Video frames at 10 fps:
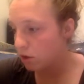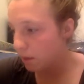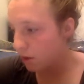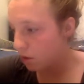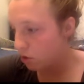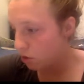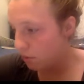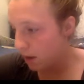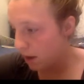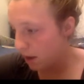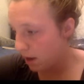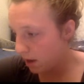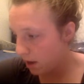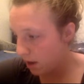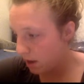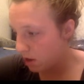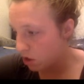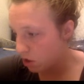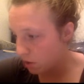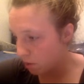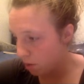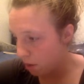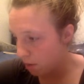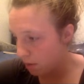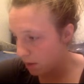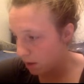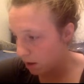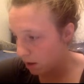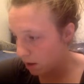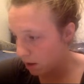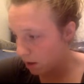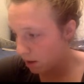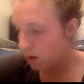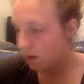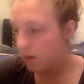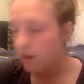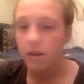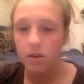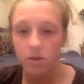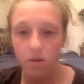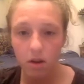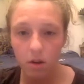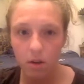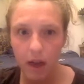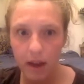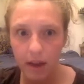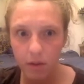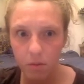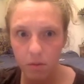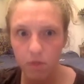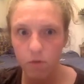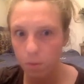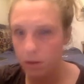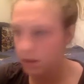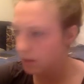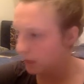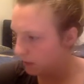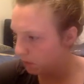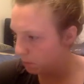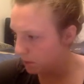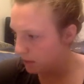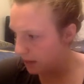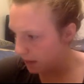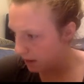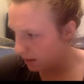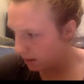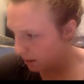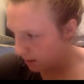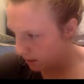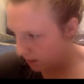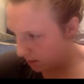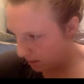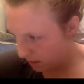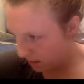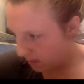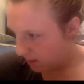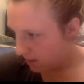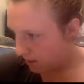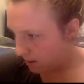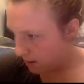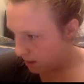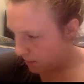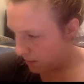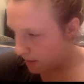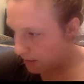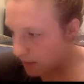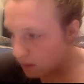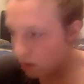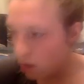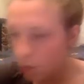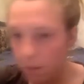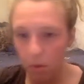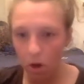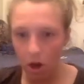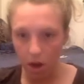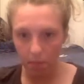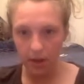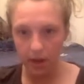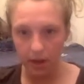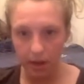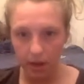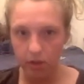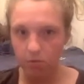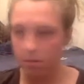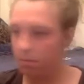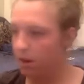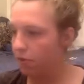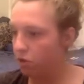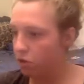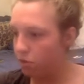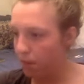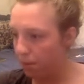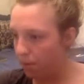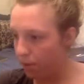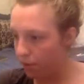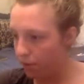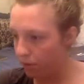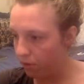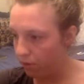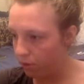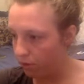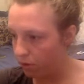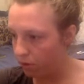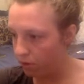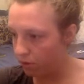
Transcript: I'm going to do my addition problem here. So that gives me 4 plus 6 gives me 10. And this side's a little bit more complicated because remember I have to do my parentheses first.